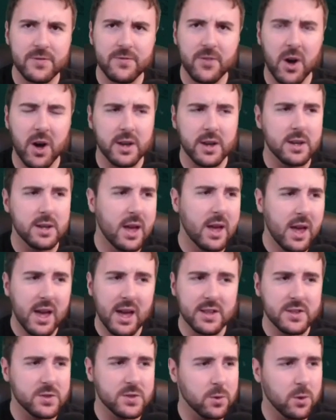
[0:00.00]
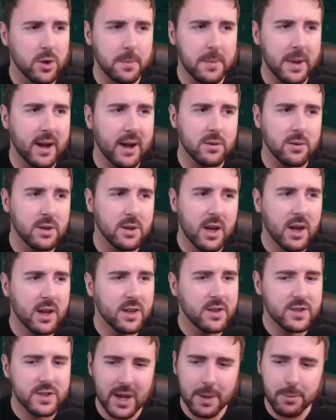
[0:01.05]
That's fine. It's all about
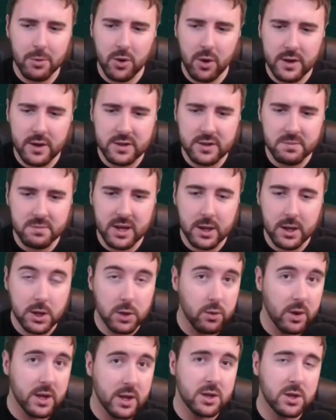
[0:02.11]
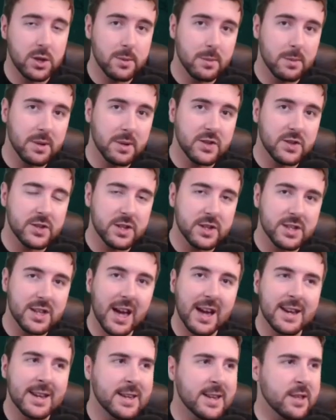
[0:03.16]
samurais being great human
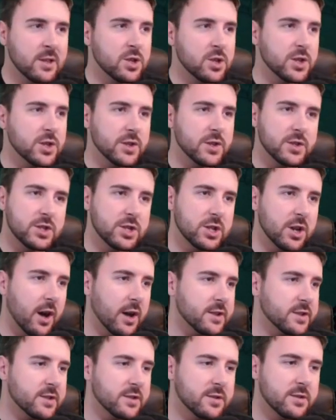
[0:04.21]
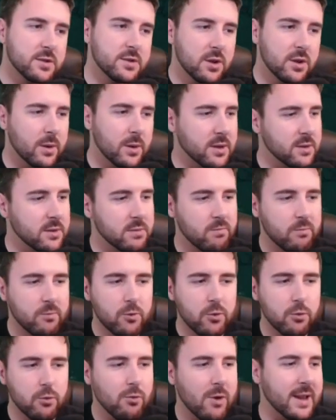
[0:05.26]
blitzers and ninjas just doing
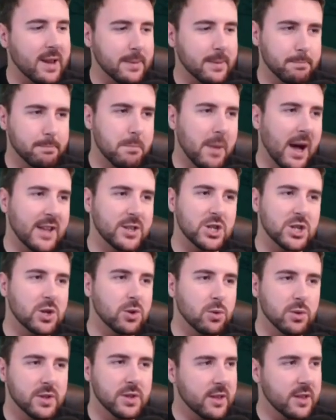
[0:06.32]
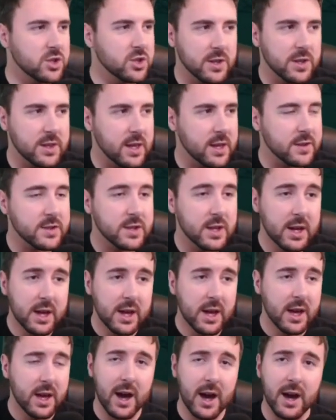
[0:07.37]
great magical ninja things.
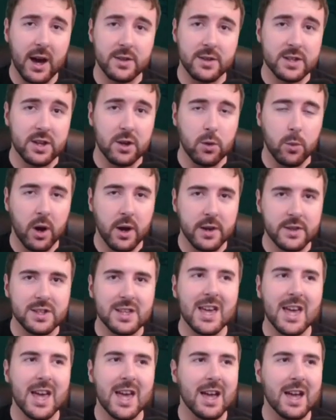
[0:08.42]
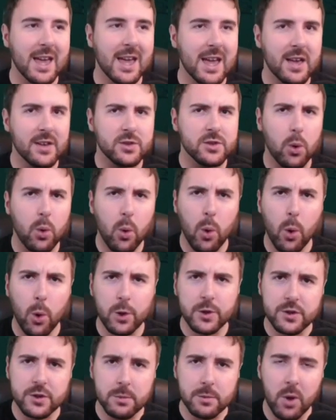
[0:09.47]
Uh, skill wise, kick is
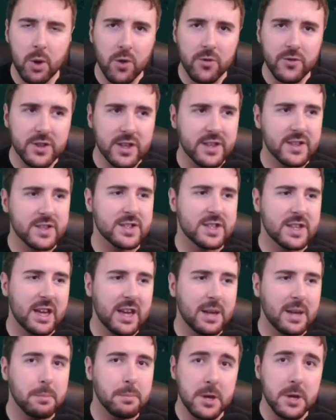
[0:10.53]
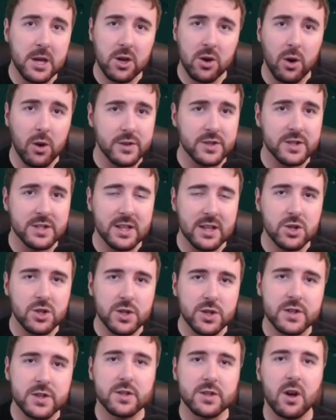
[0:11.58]
awesome on this team because
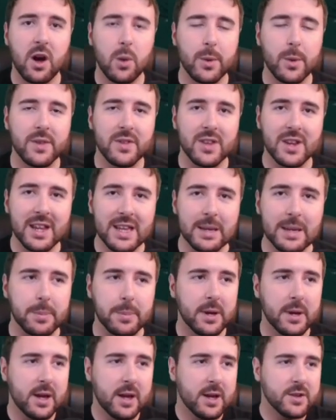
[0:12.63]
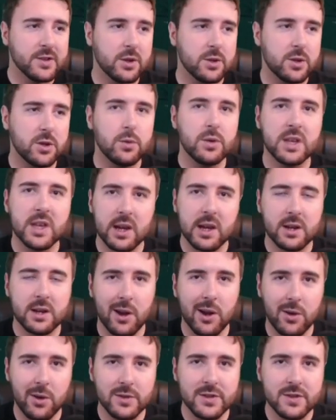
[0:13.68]
ninjas start with leap. So you kick
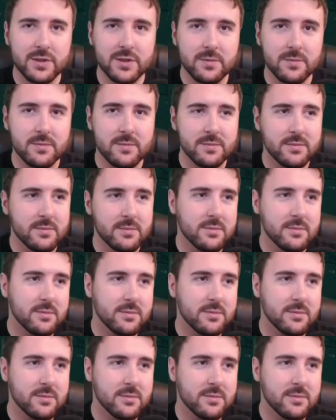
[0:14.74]
close,